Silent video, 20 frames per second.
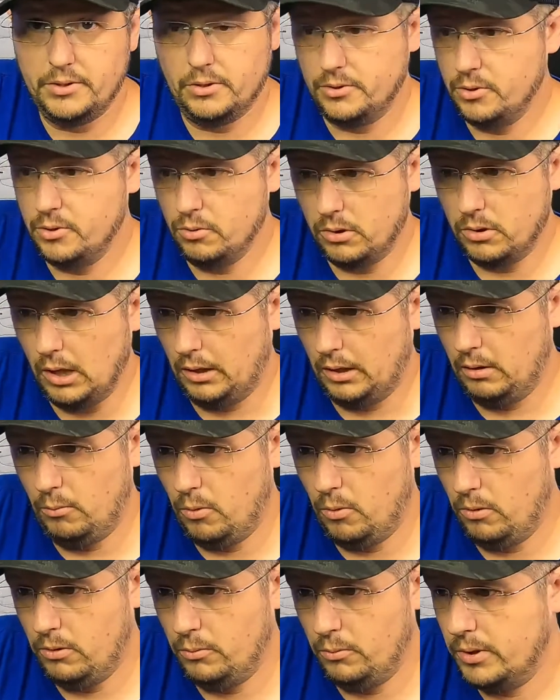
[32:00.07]
o'clock in the morning,
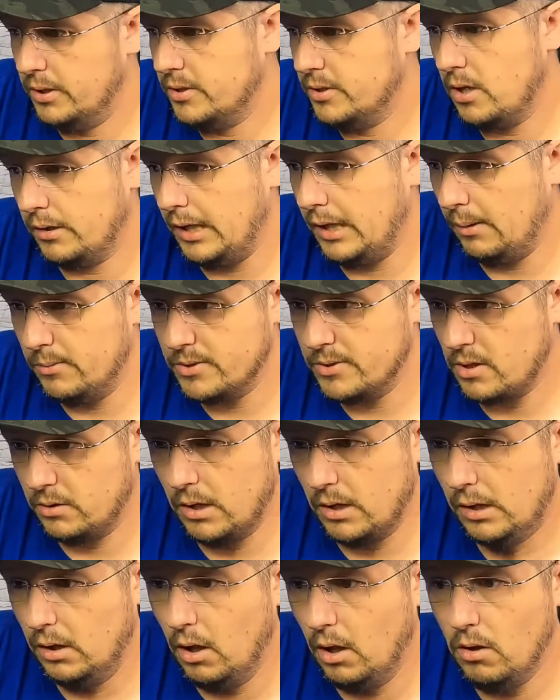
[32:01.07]
and we could talk cameras all night
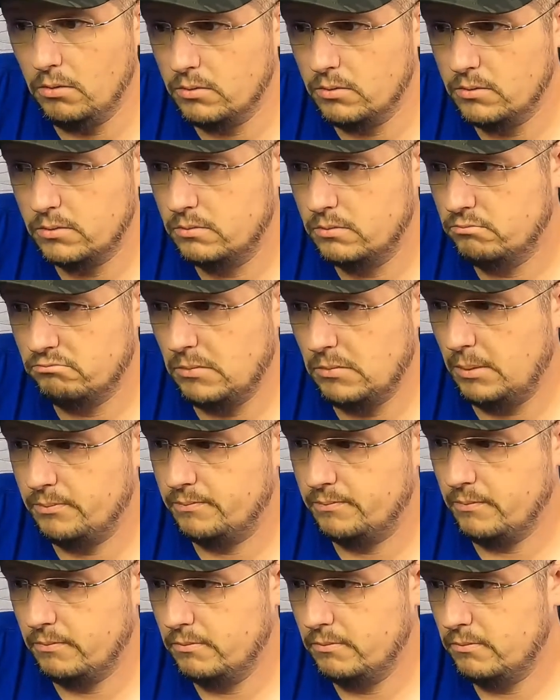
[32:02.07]
long. And
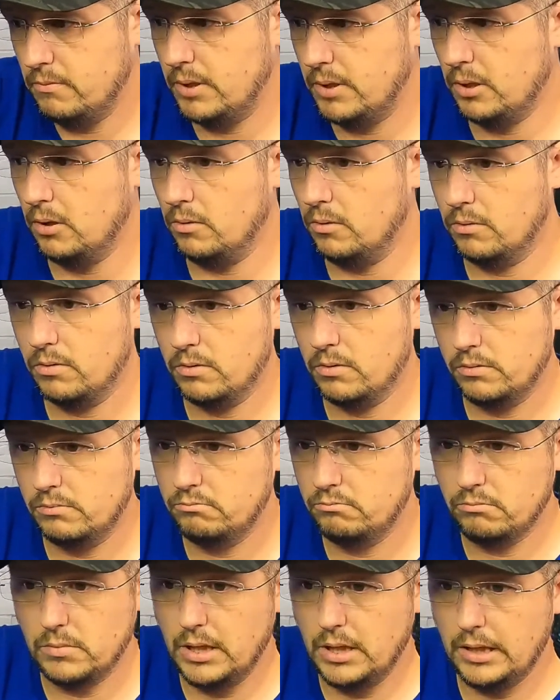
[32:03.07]

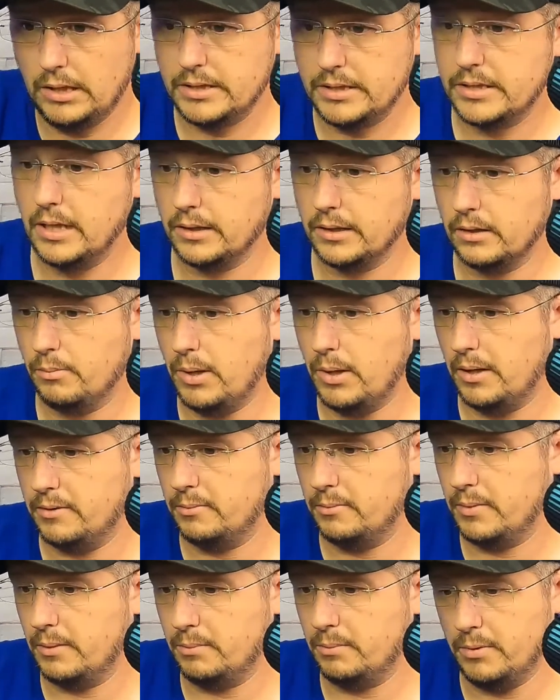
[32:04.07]
it's not going to bother me.
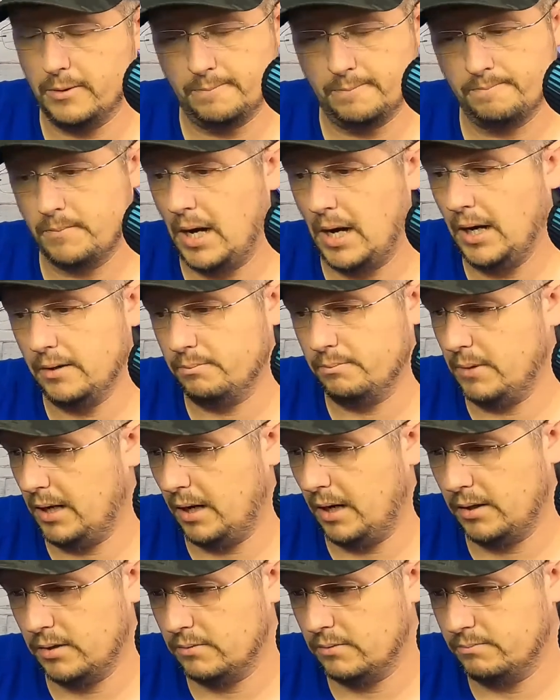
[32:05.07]
But
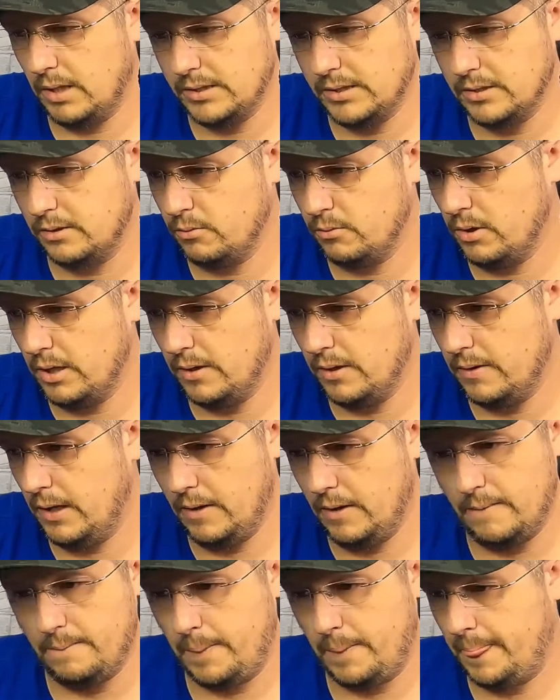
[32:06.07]
I'll tell you what,
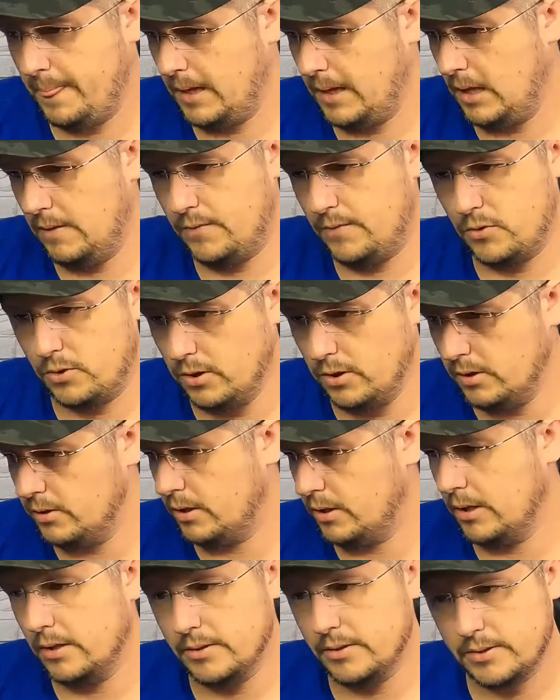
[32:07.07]
if you're going to get
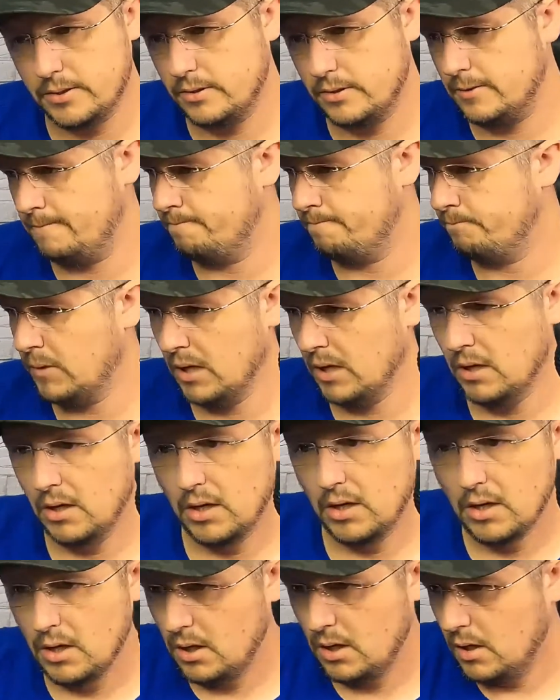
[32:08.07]
into
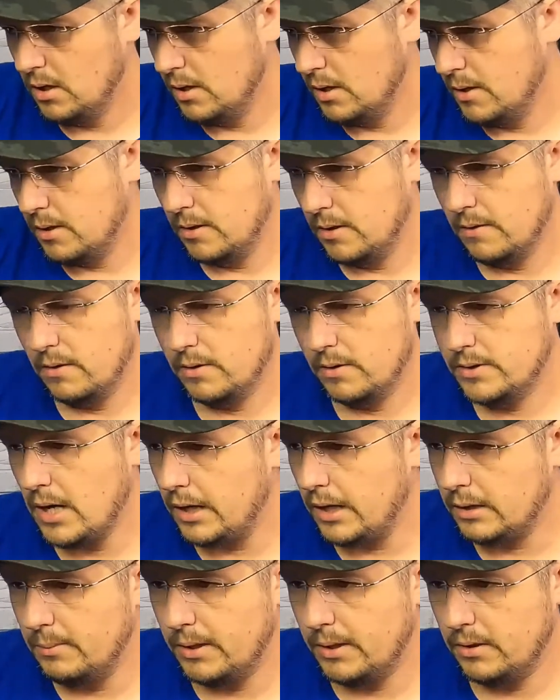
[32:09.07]

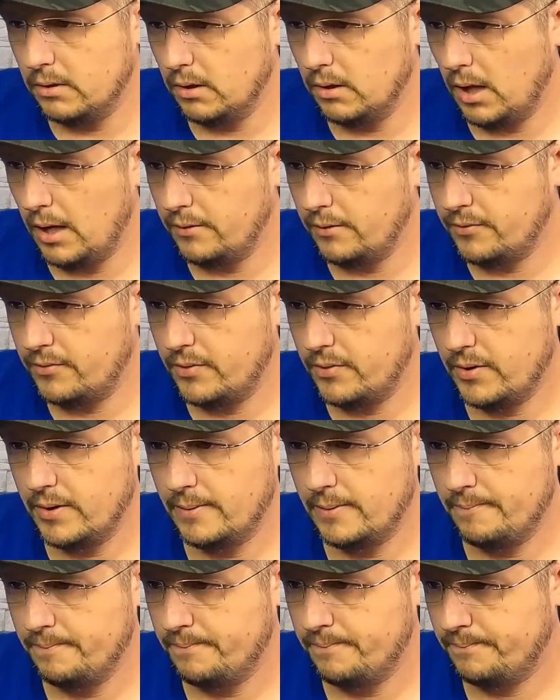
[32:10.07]
documenting your life,
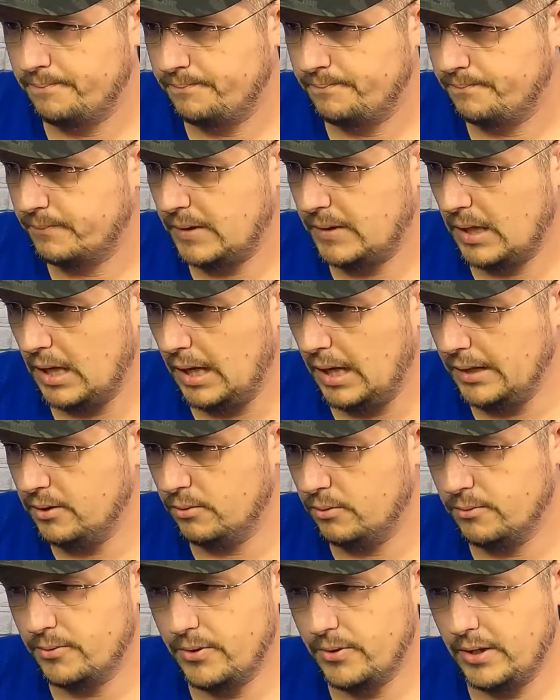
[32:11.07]
I don't
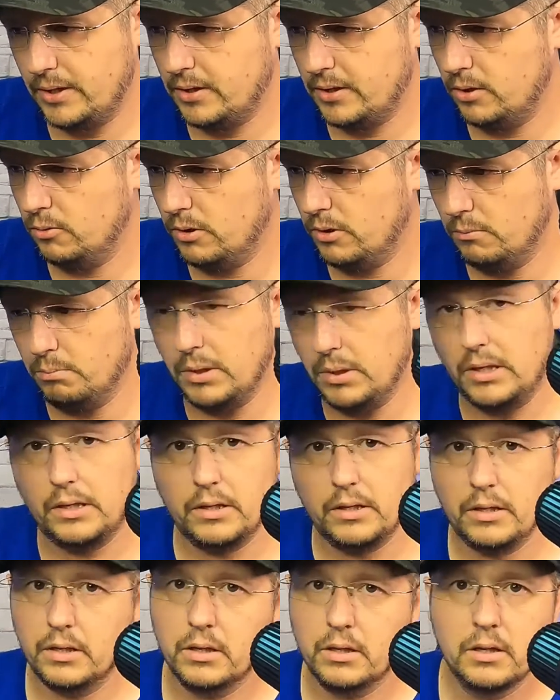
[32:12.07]
think you can beat
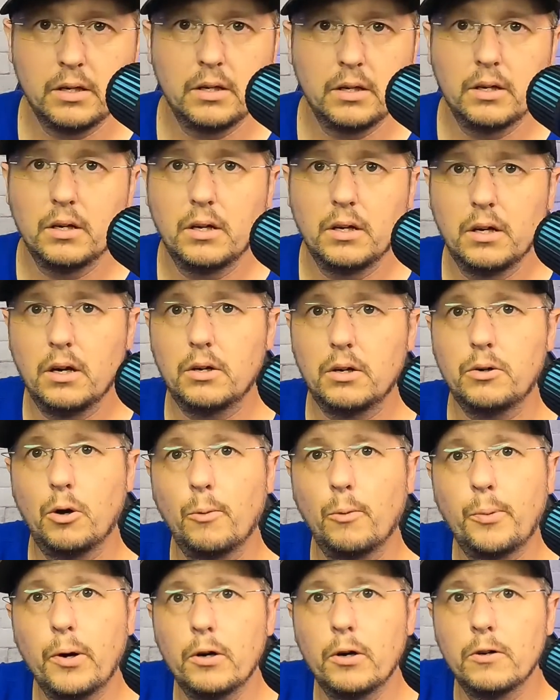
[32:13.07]
a
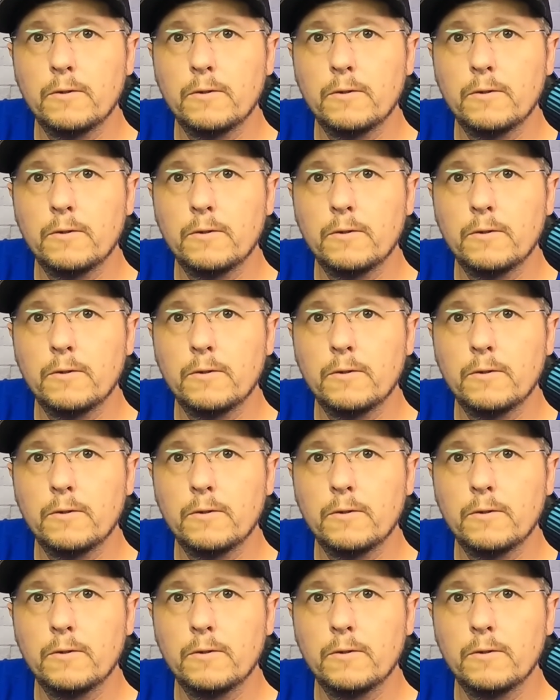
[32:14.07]
GoPro.